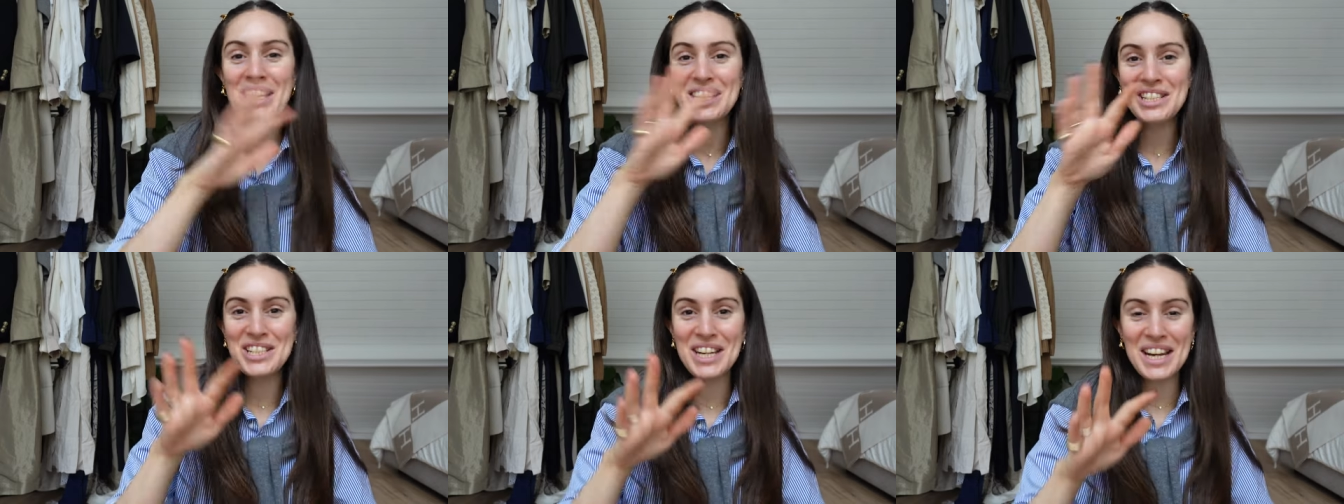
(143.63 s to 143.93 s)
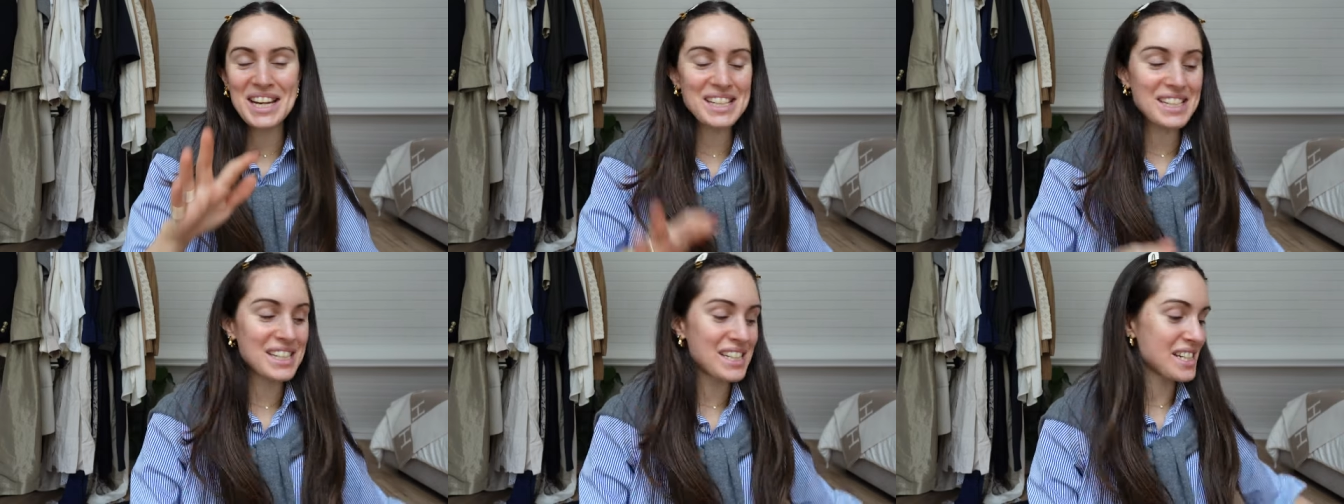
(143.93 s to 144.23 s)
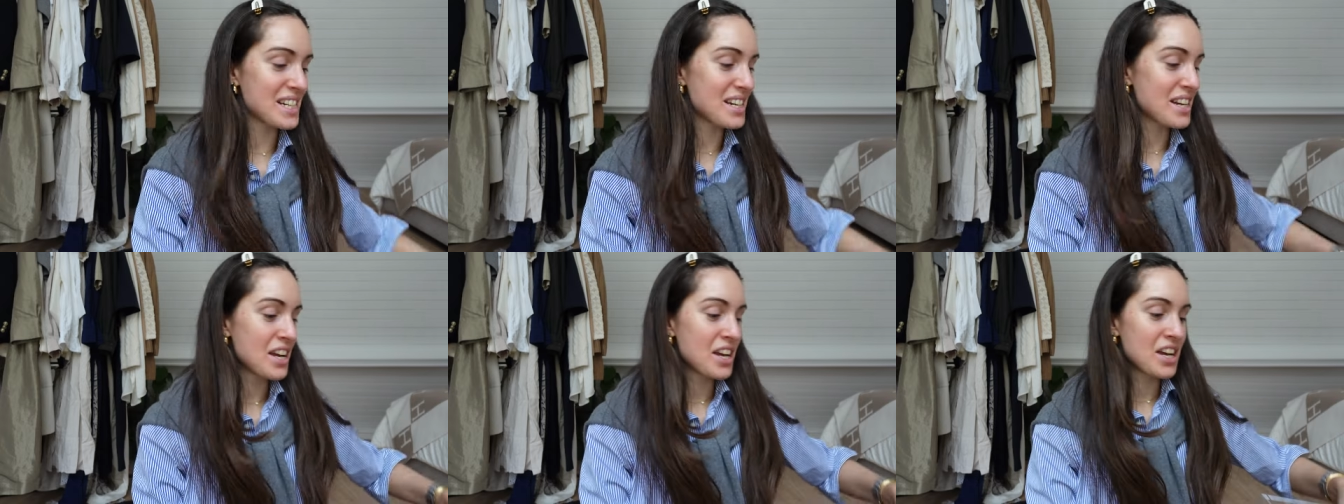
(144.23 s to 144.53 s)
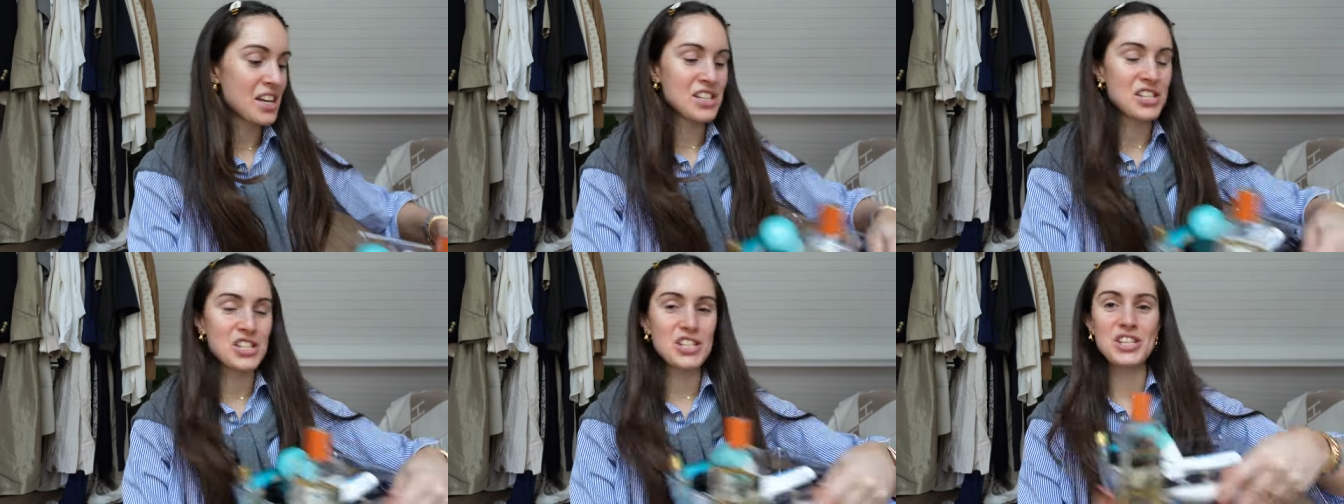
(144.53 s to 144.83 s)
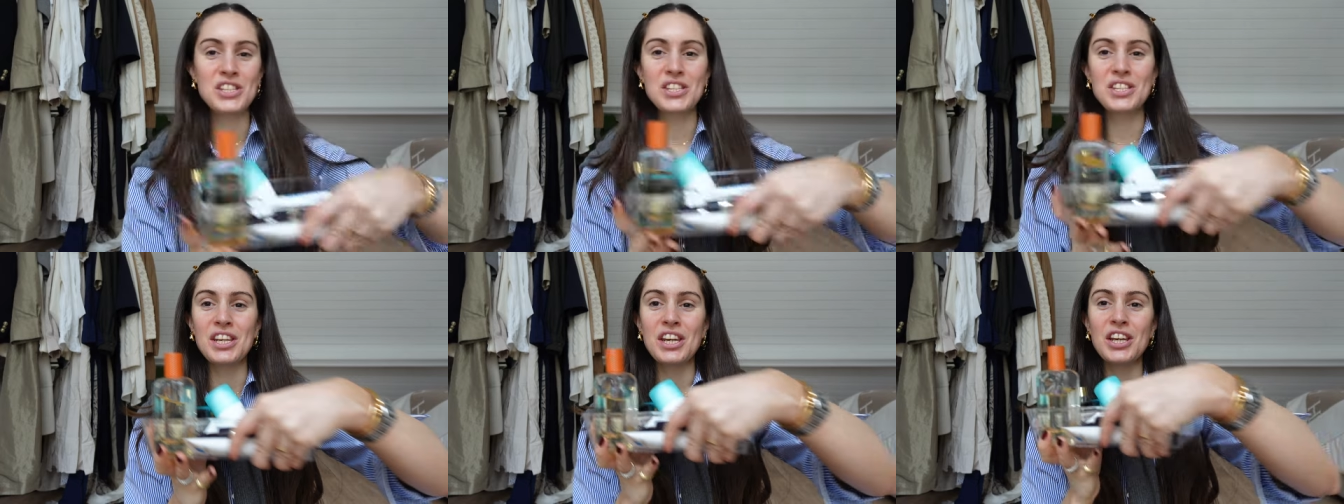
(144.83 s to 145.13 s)
daily
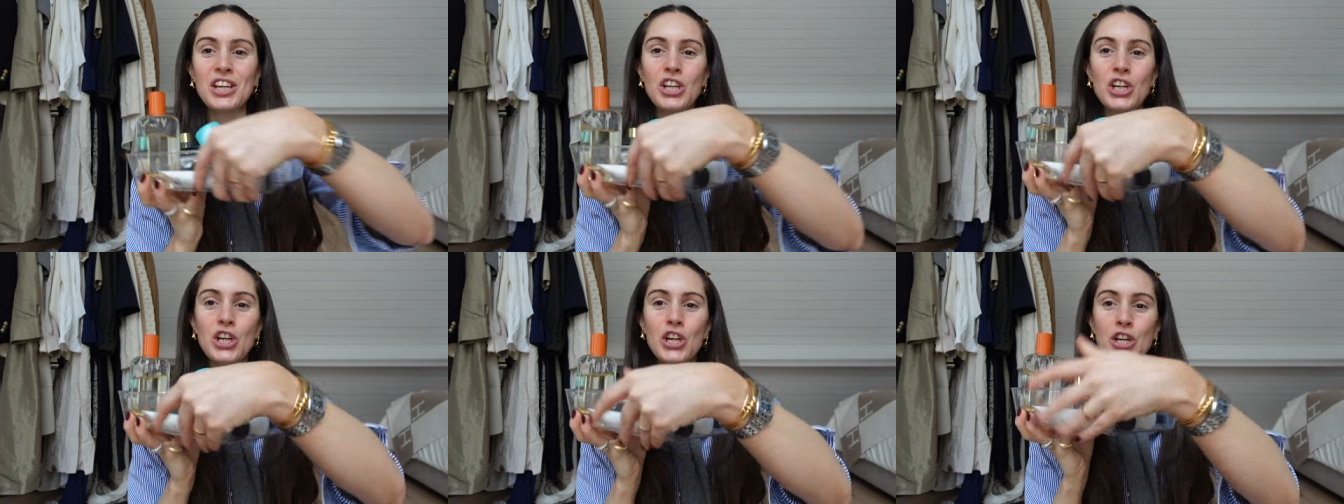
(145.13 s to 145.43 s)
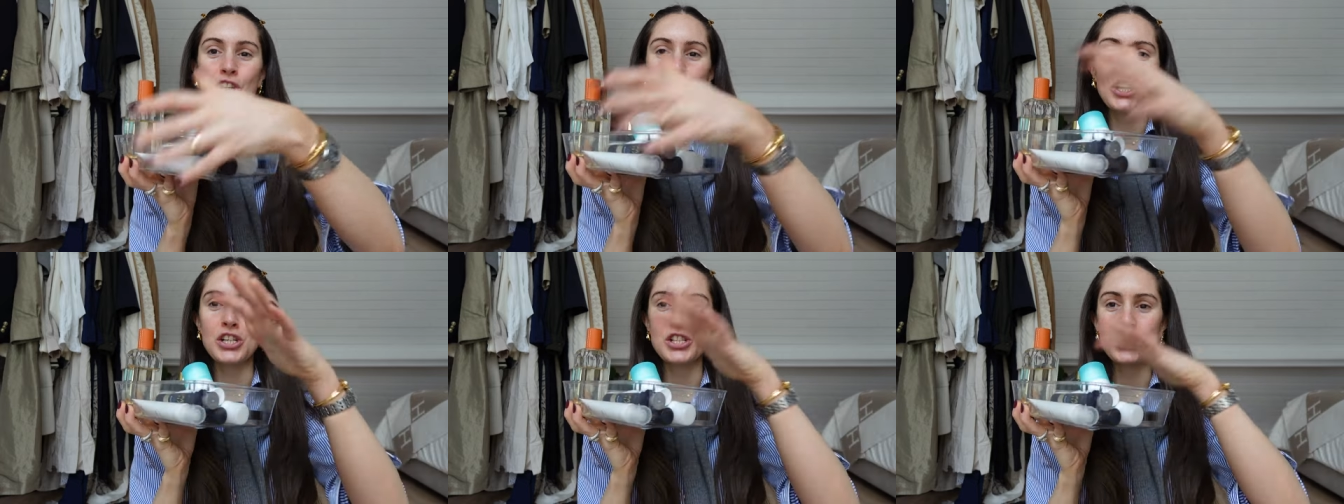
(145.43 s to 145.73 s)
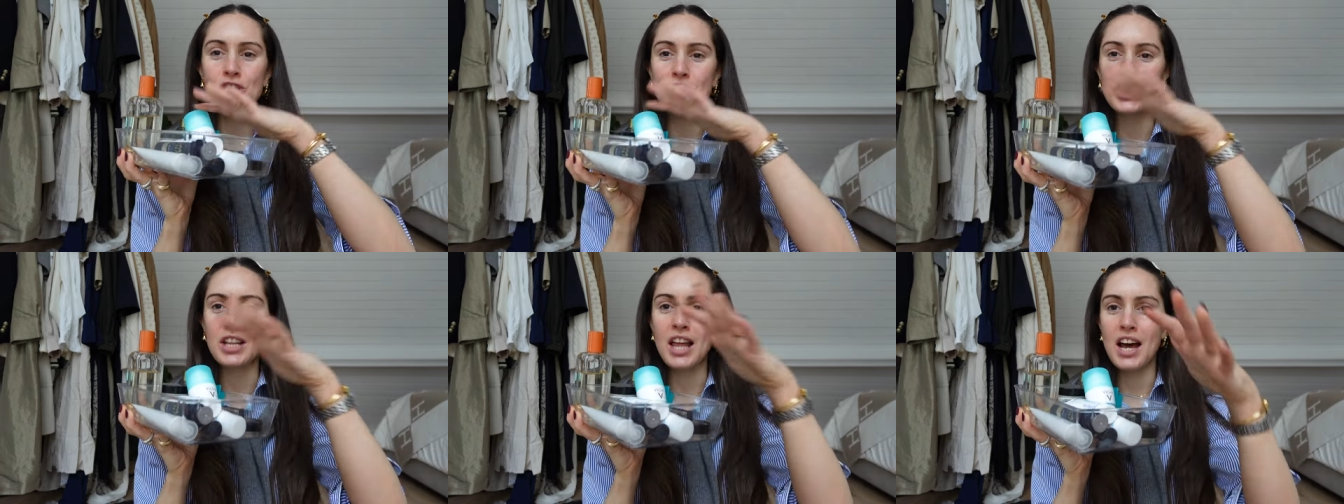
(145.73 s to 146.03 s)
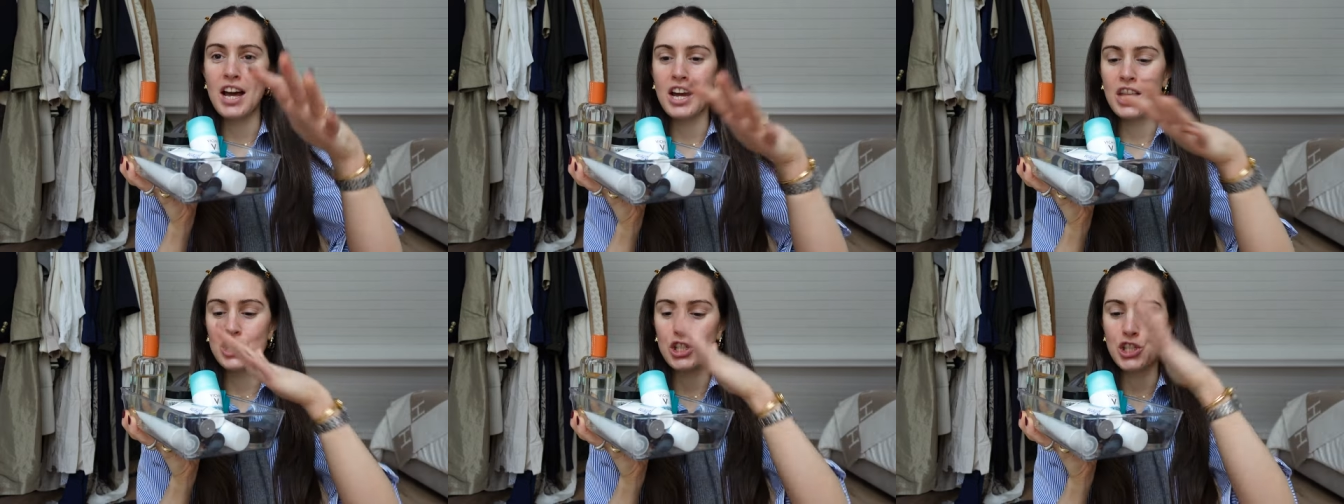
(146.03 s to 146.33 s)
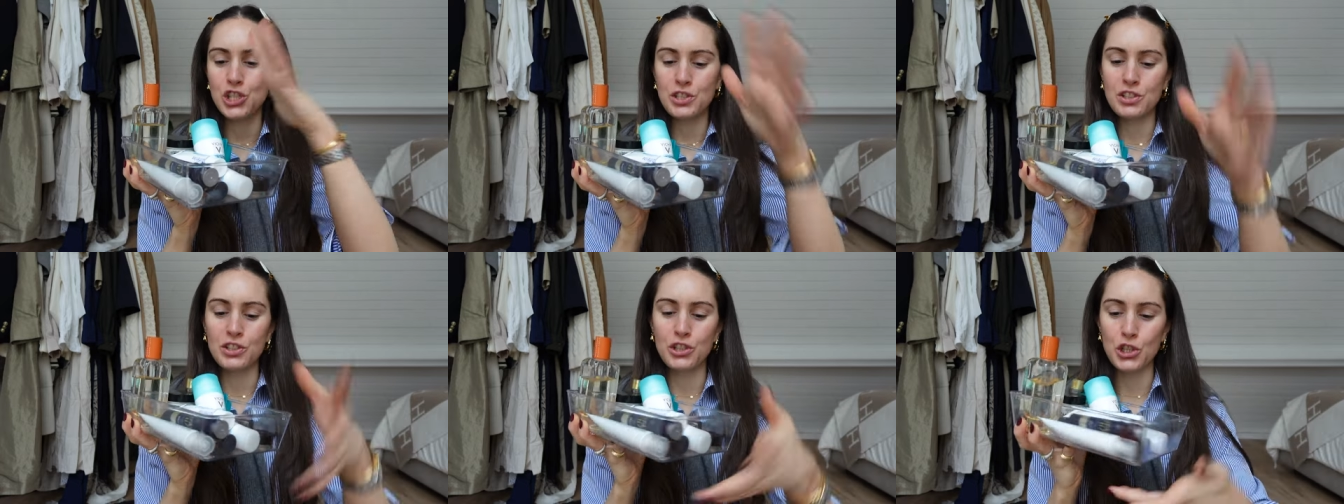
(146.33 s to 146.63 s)
skincare
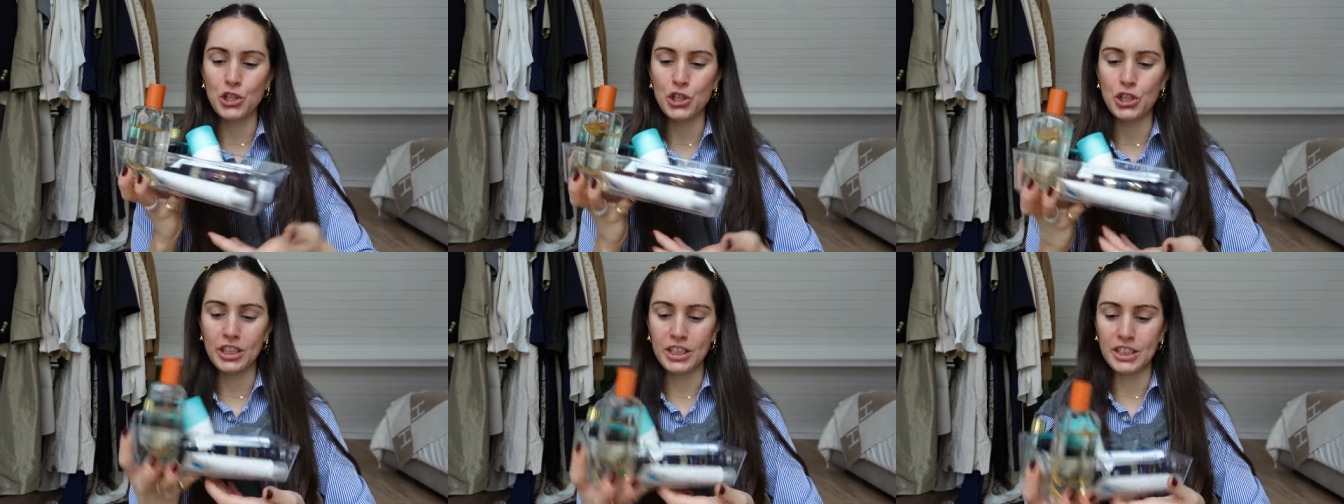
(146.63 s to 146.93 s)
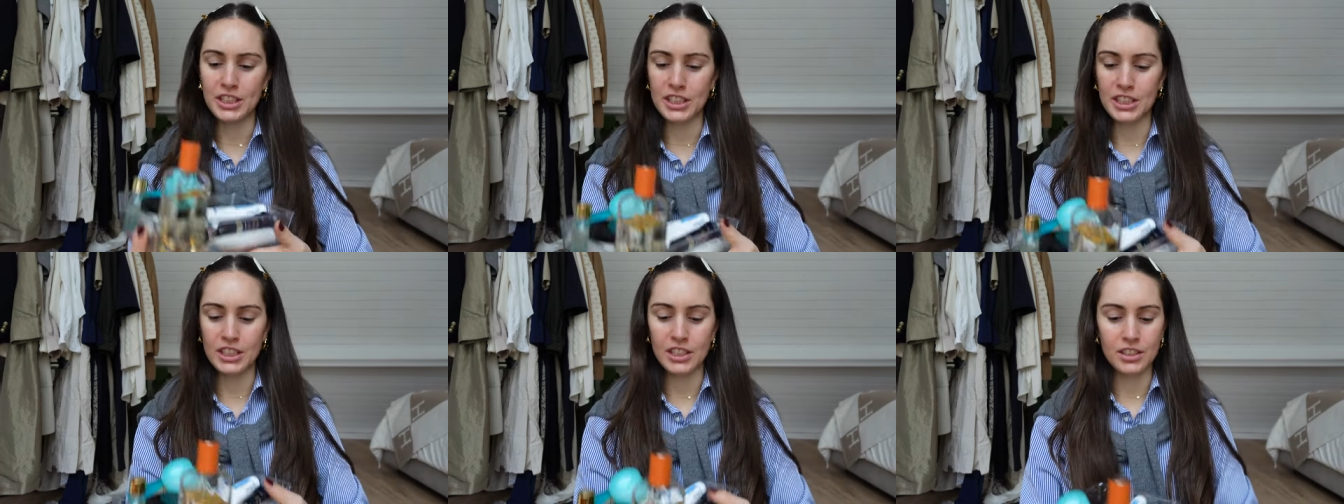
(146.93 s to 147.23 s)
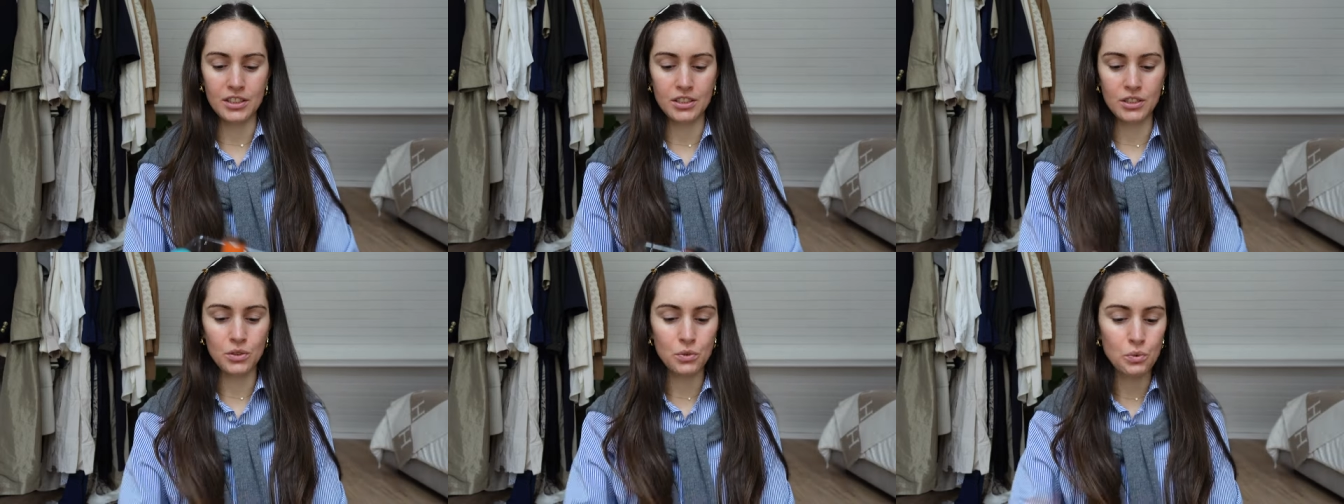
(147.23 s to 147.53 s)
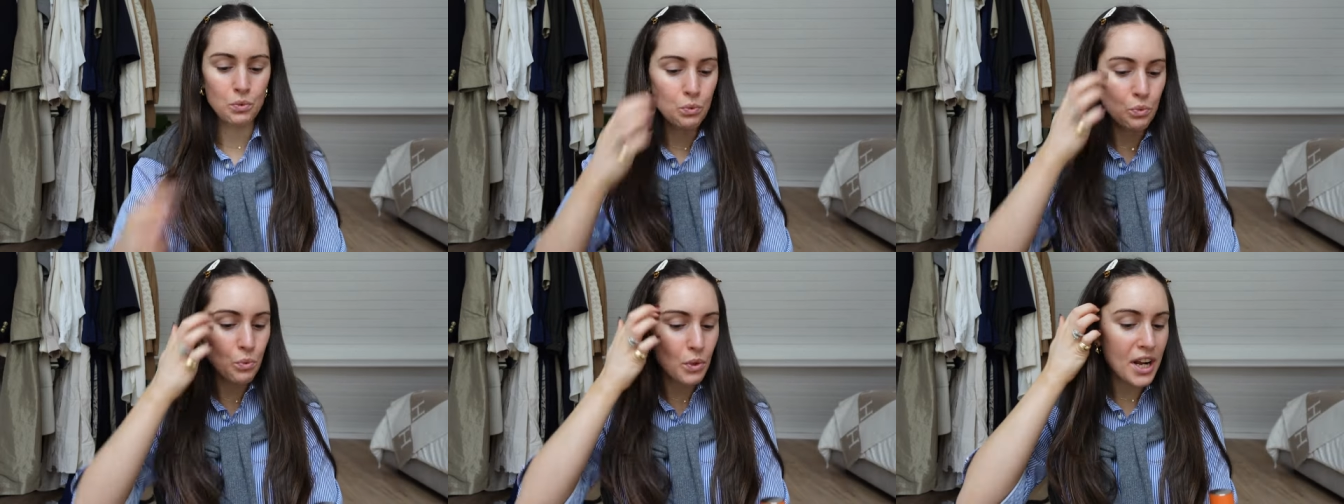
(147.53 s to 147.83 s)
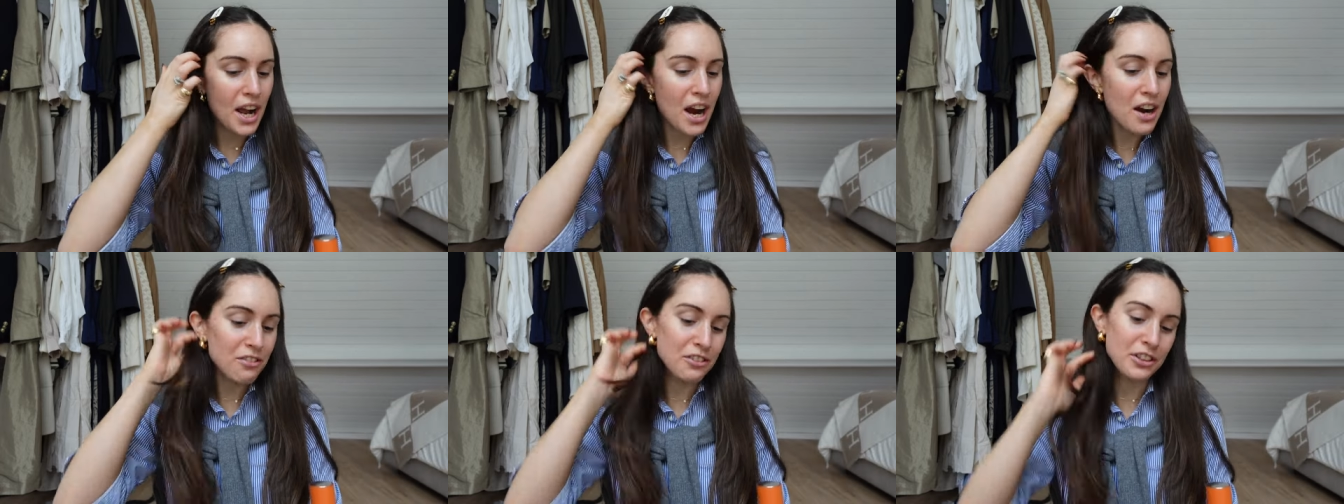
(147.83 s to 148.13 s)
slash girly
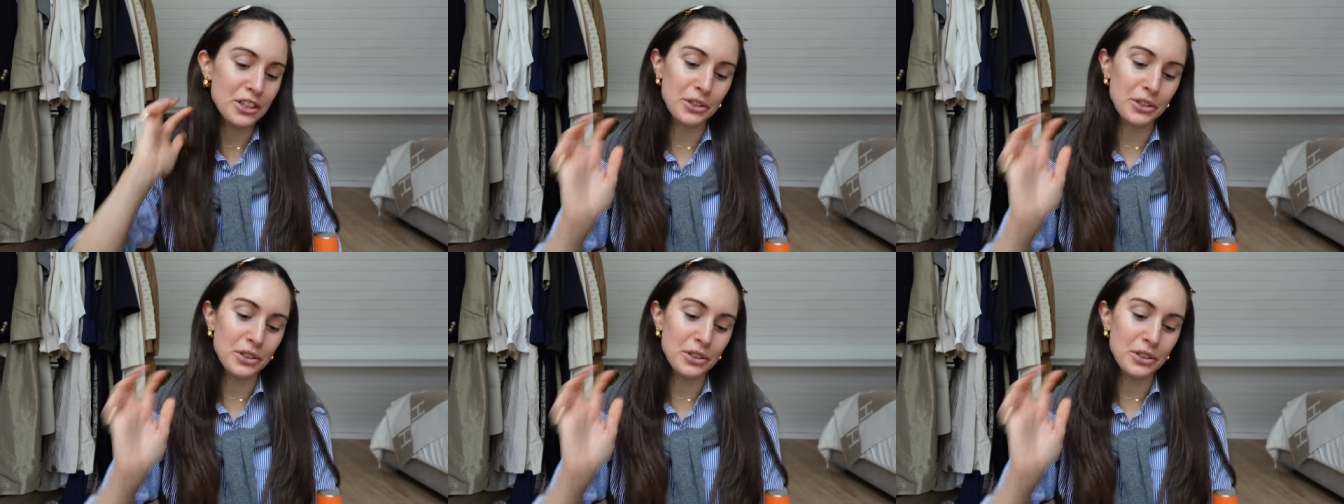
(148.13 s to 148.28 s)
whatever